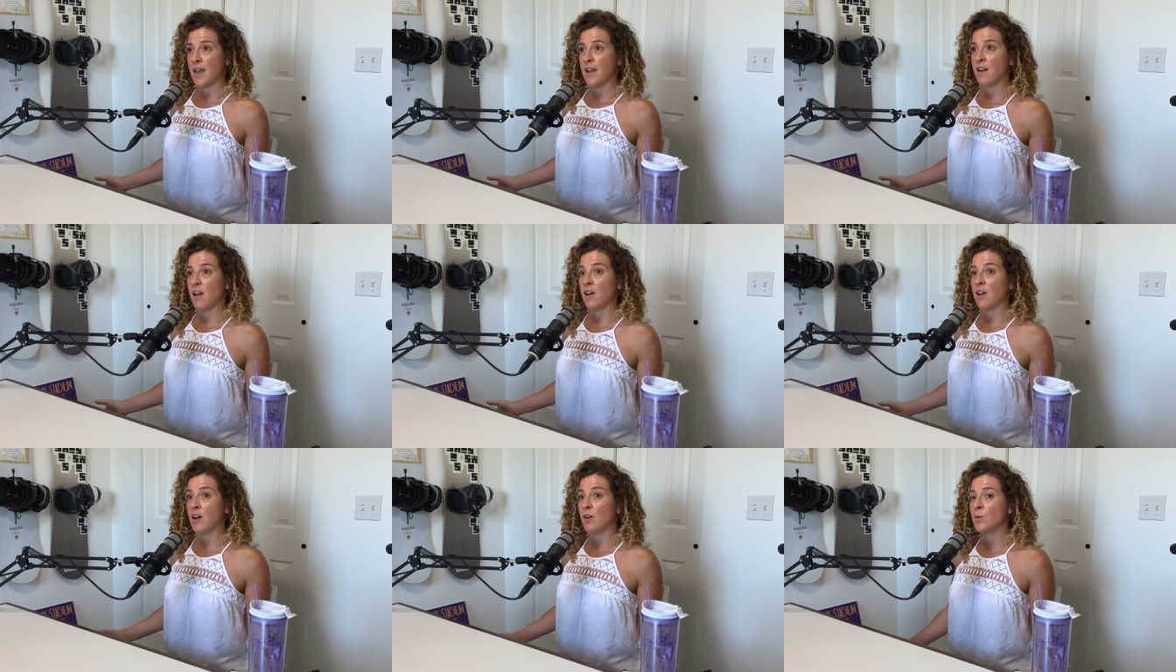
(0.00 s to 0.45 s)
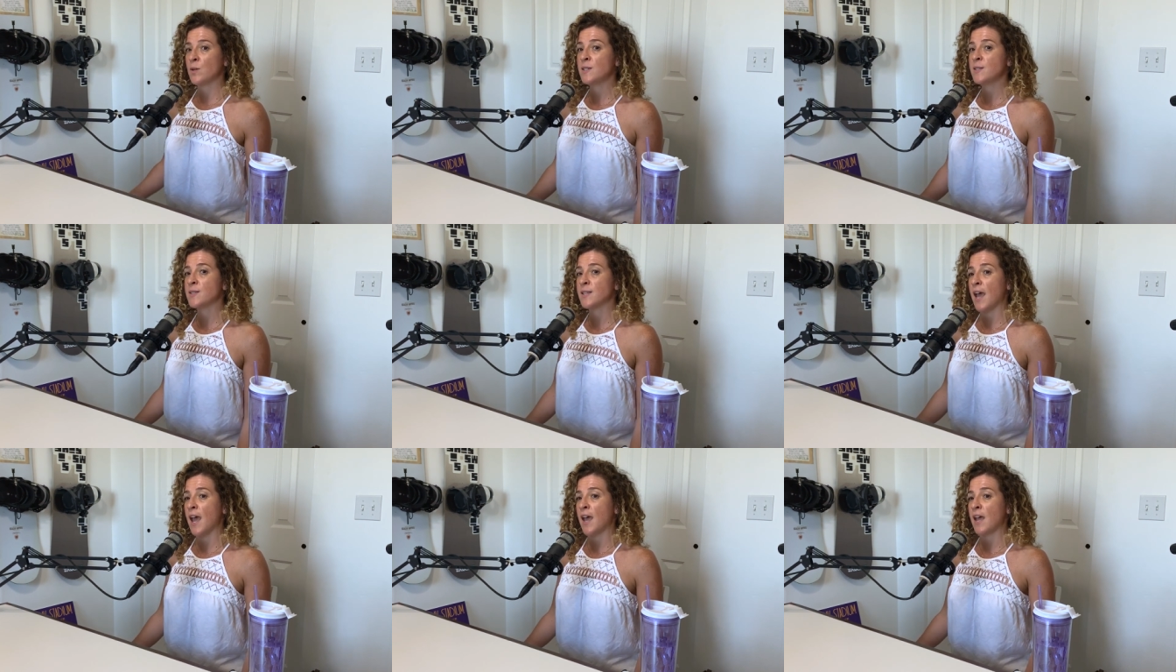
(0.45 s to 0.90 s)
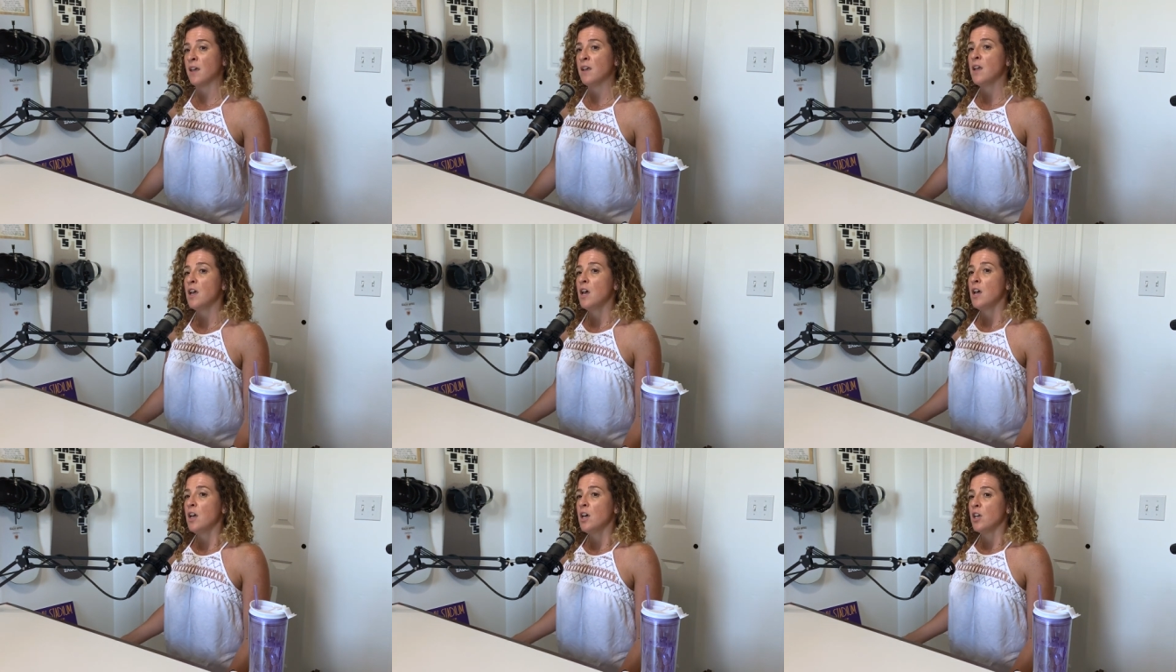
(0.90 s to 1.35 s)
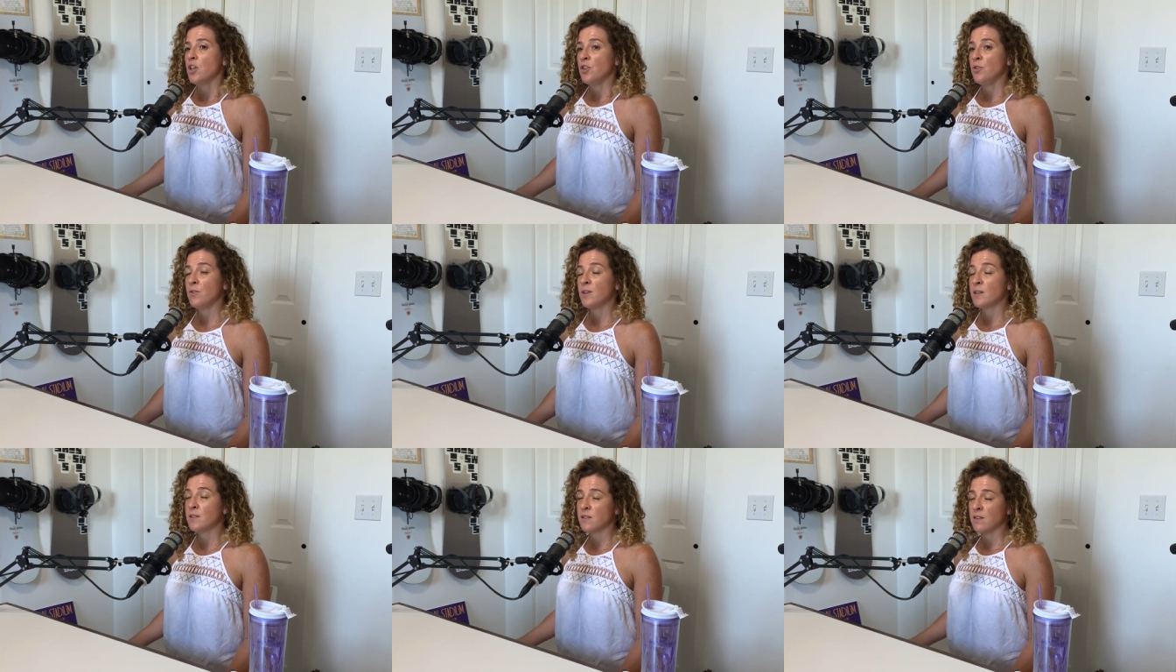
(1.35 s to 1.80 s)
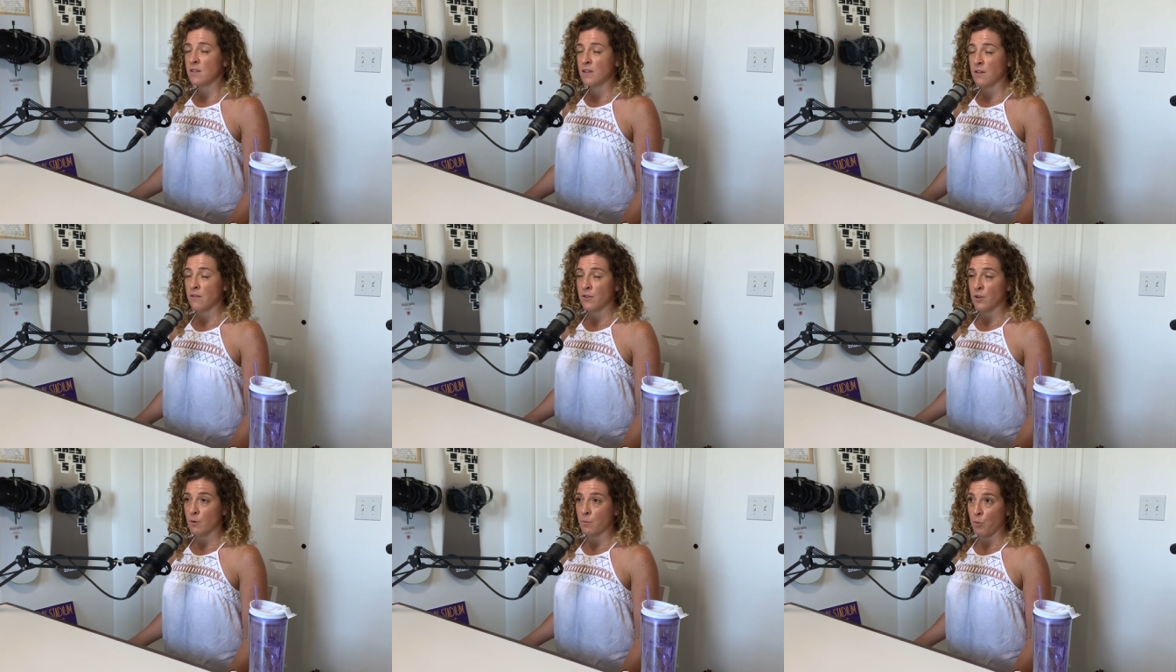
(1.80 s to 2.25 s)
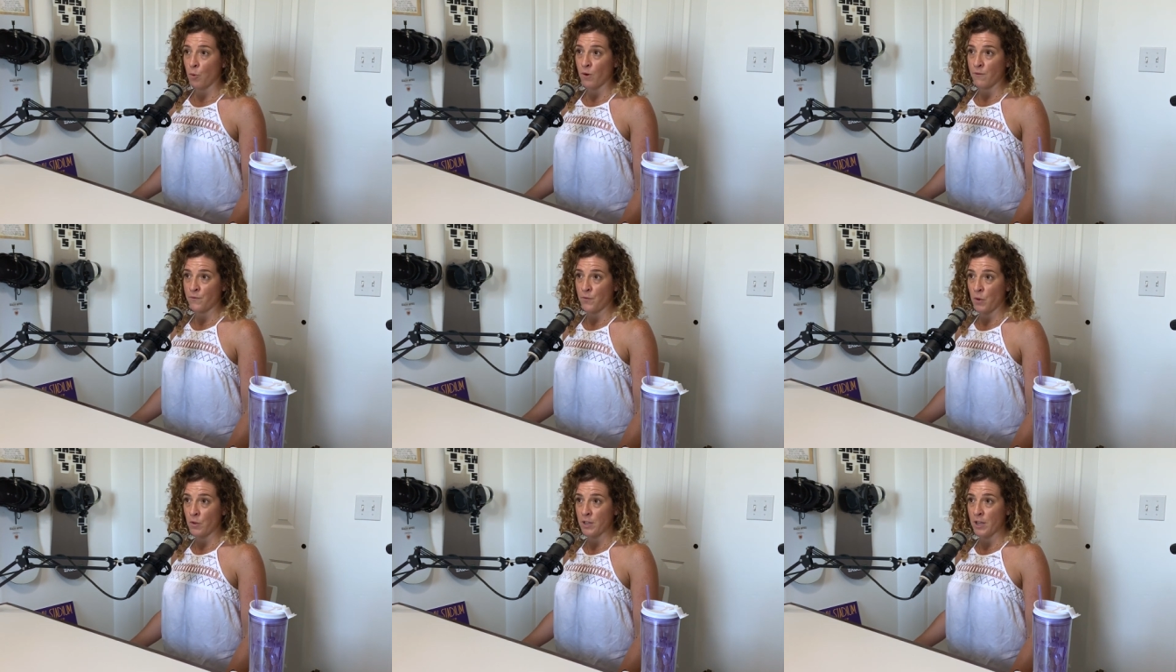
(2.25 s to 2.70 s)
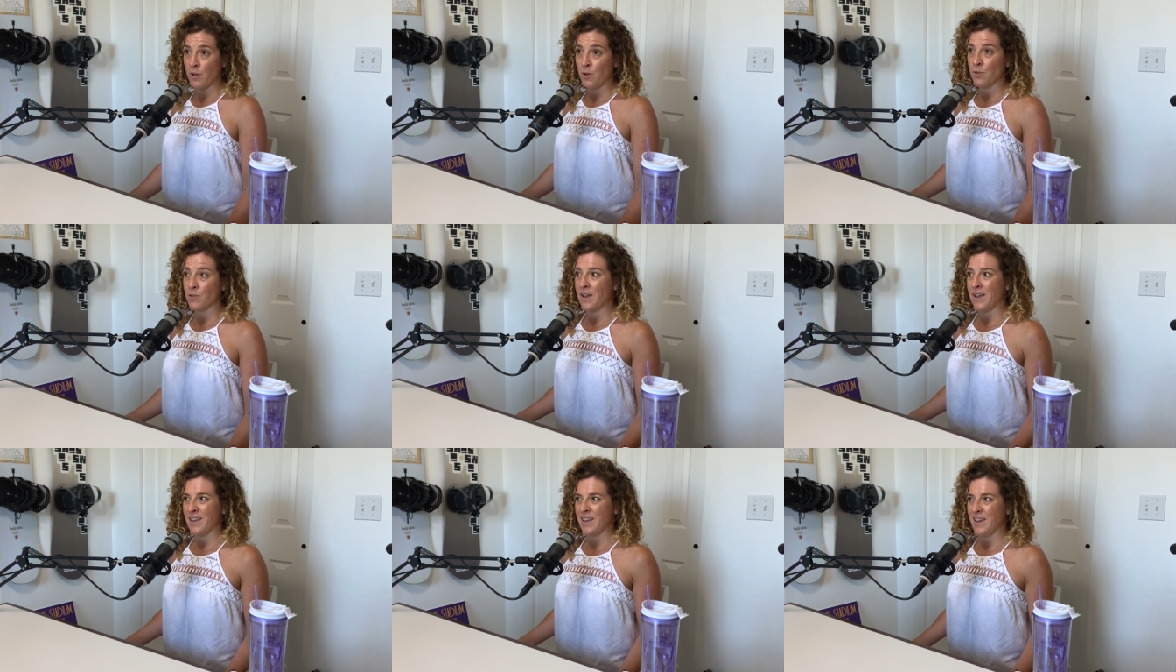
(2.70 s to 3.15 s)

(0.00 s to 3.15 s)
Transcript: And I always say you need to think of your portfolio like